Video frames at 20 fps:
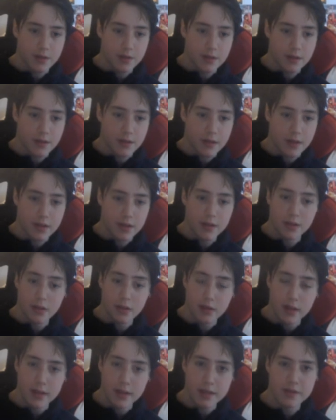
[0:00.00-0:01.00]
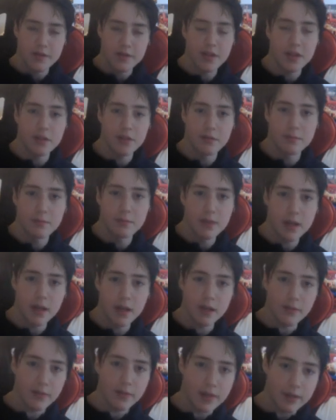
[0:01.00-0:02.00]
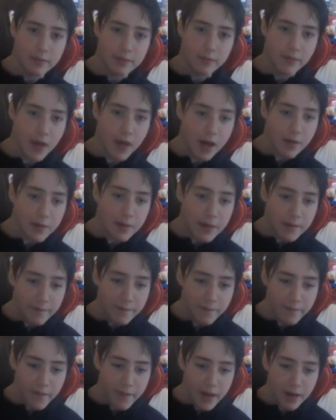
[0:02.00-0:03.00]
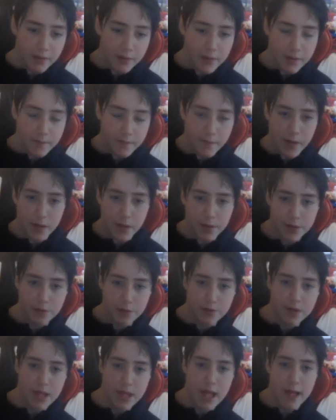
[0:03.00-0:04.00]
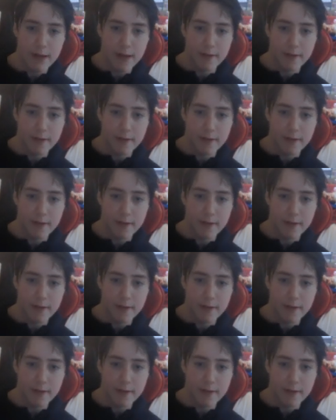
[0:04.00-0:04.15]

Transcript: Until our next video, have a very, very, very good day.